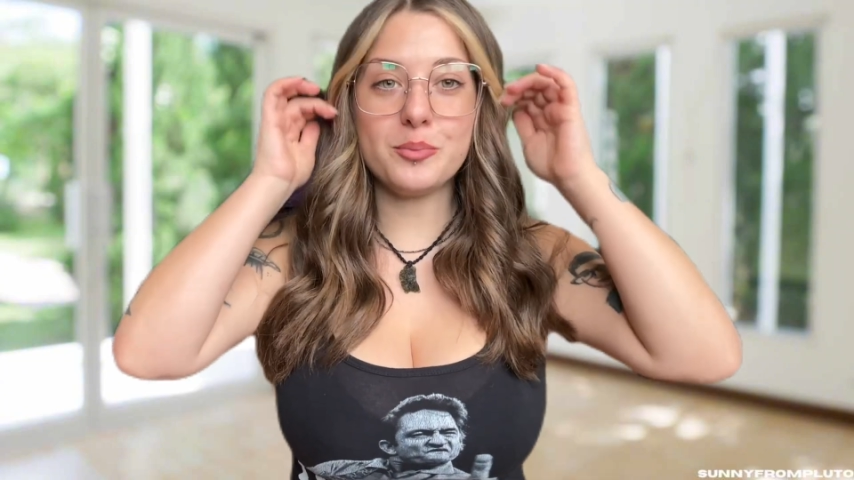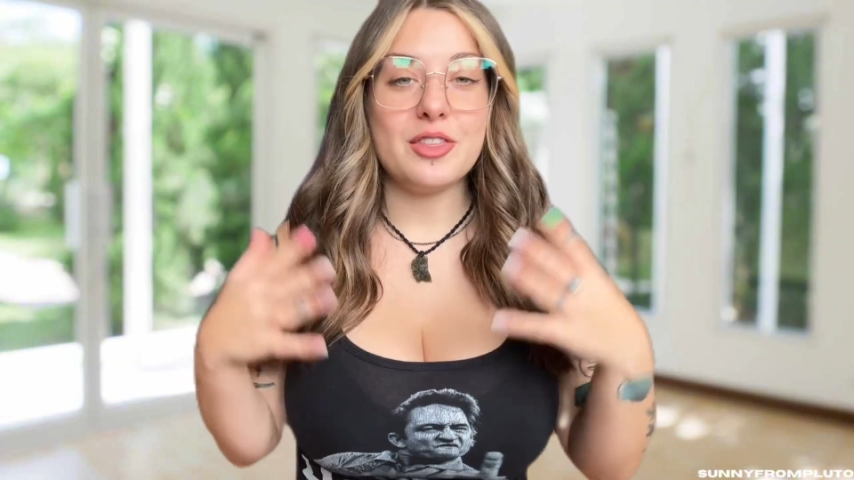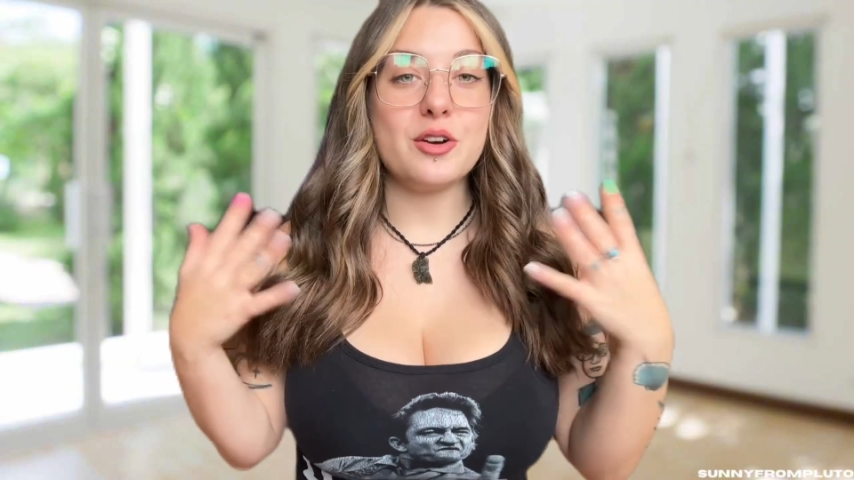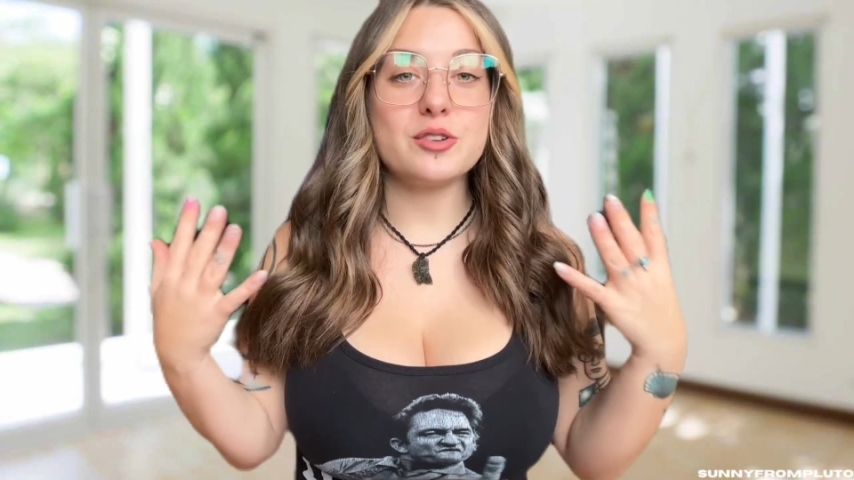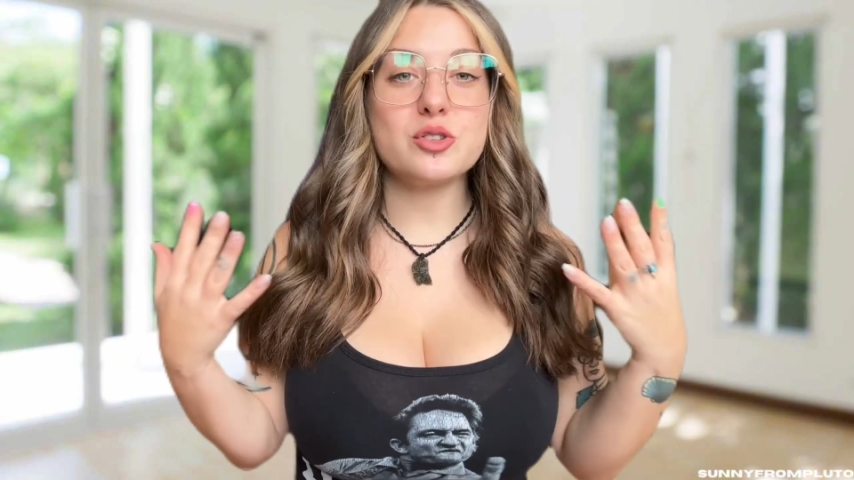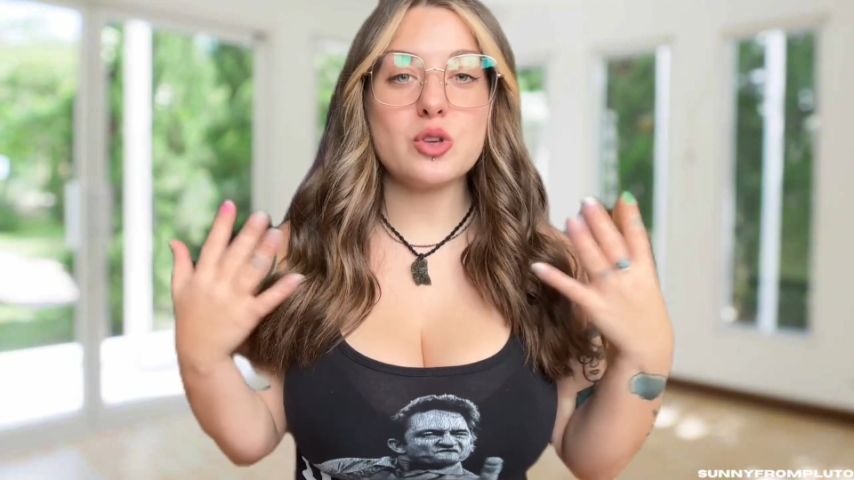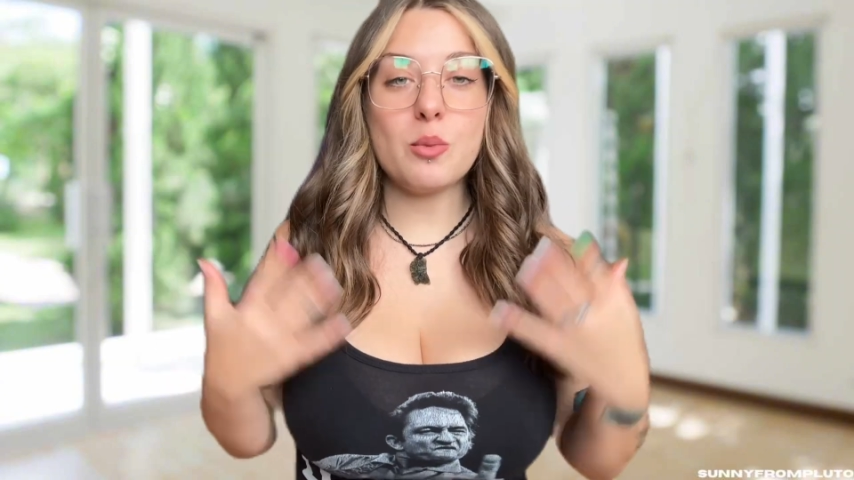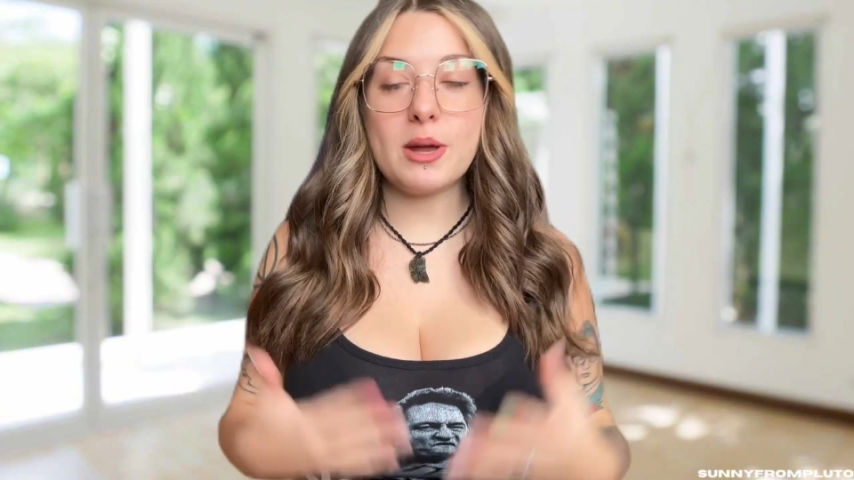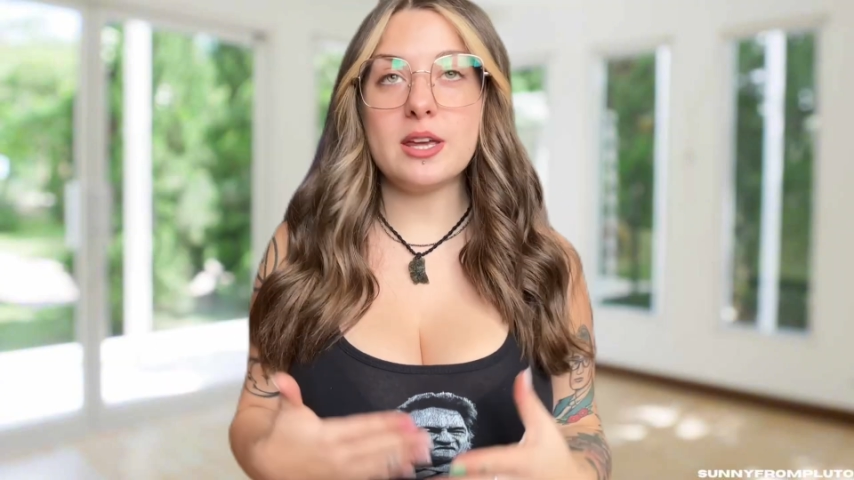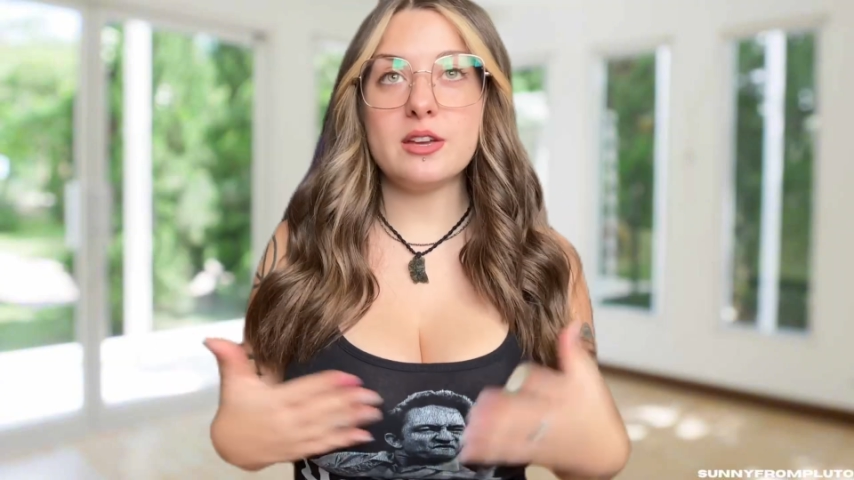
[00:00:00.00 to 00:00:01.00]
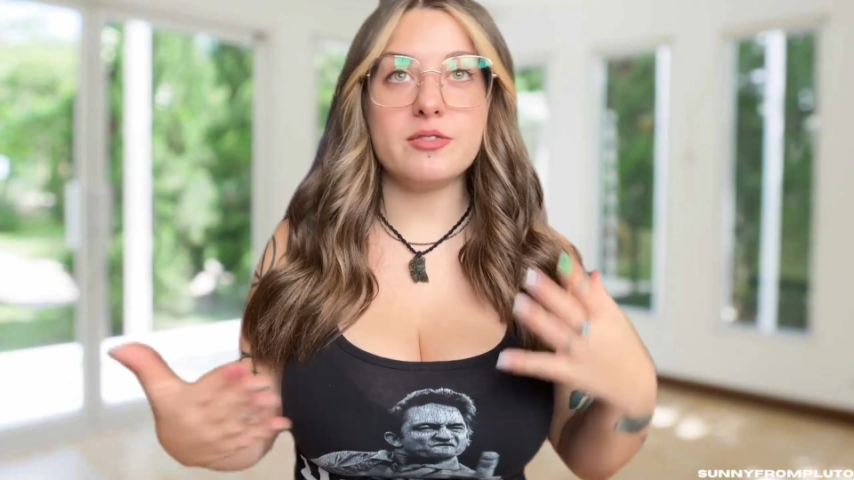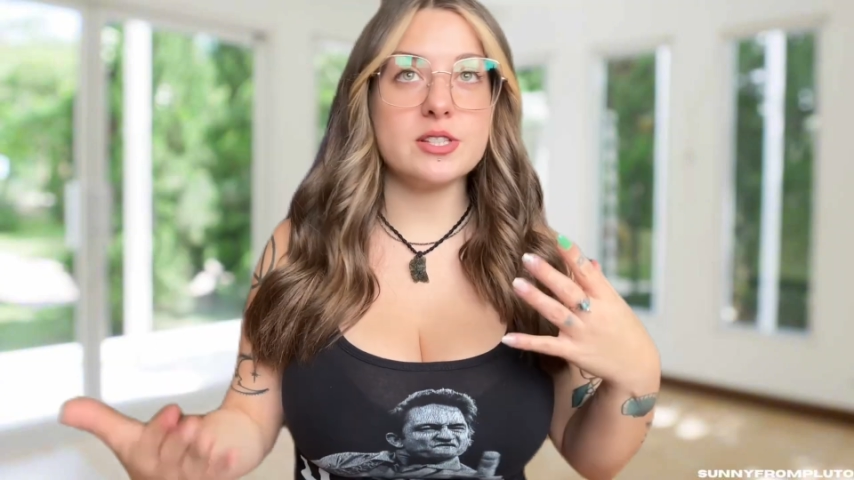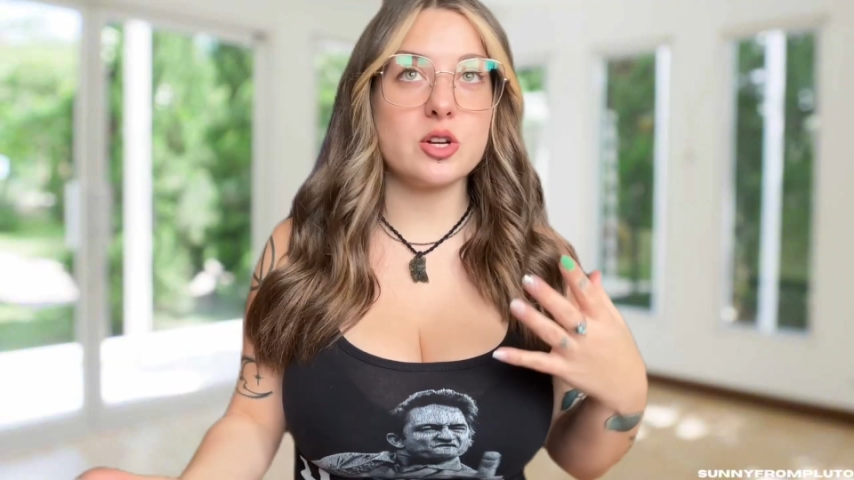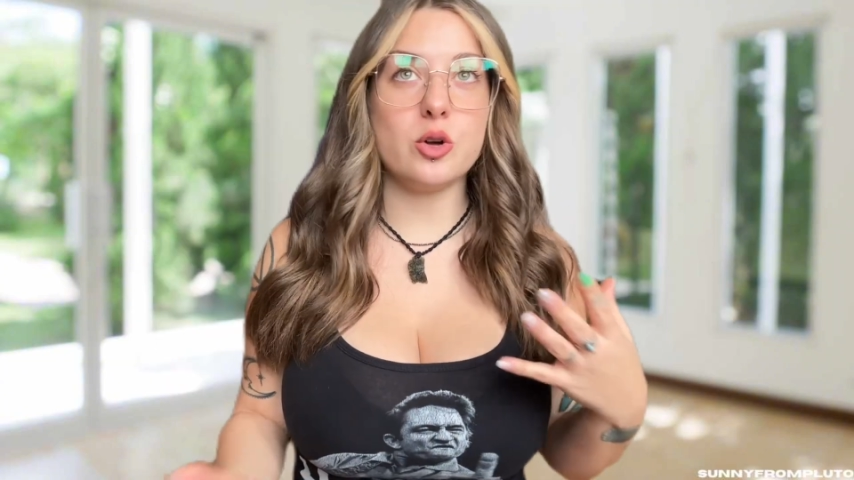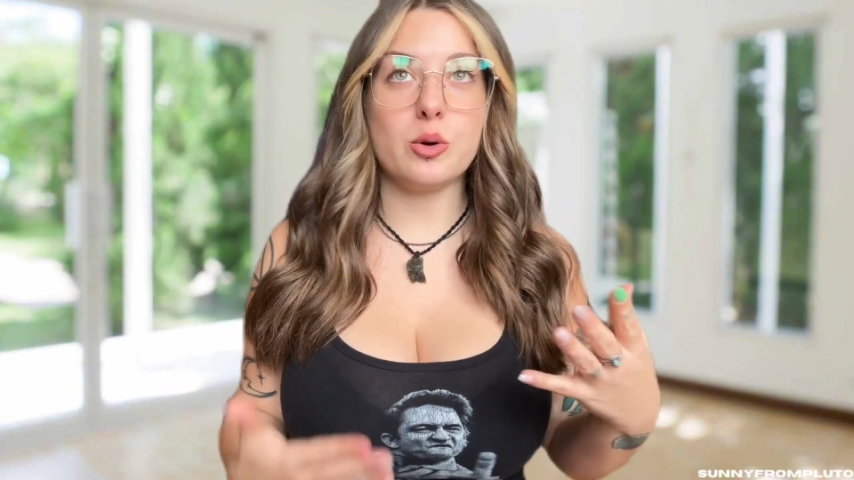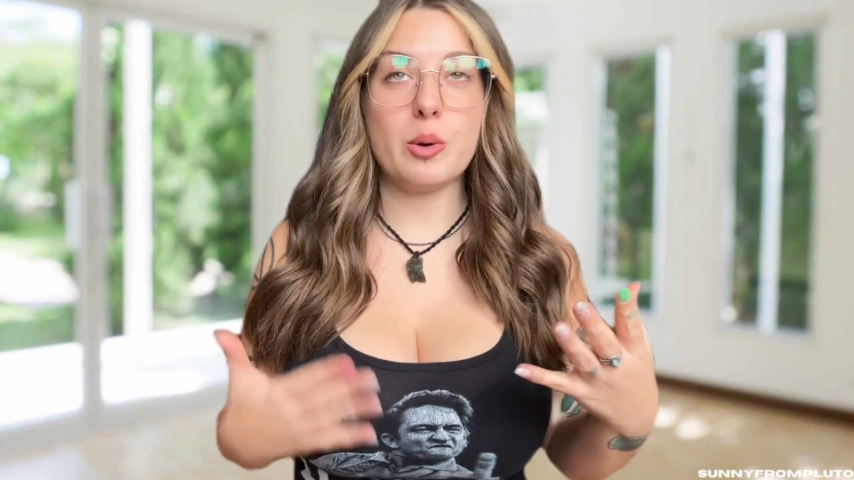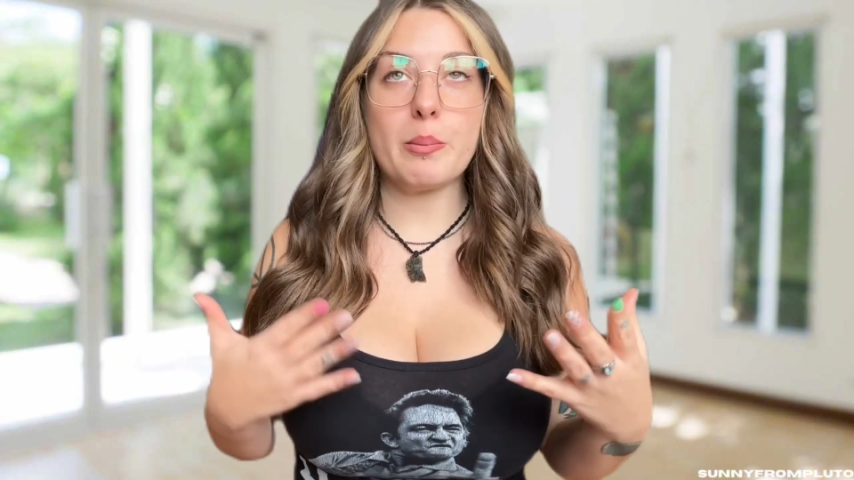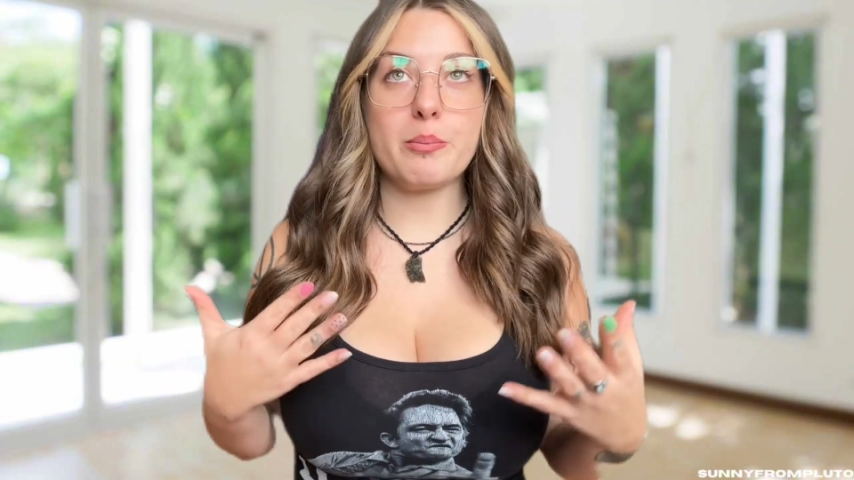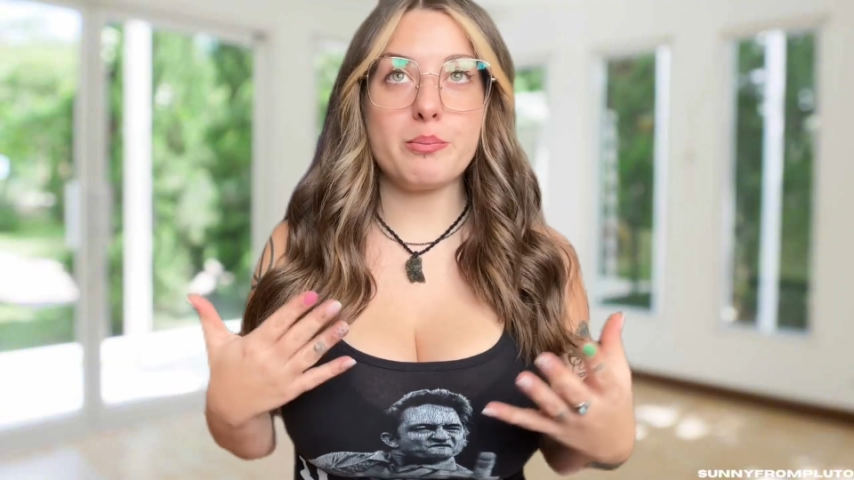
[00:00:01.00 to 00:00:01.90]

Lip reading: There's so many physical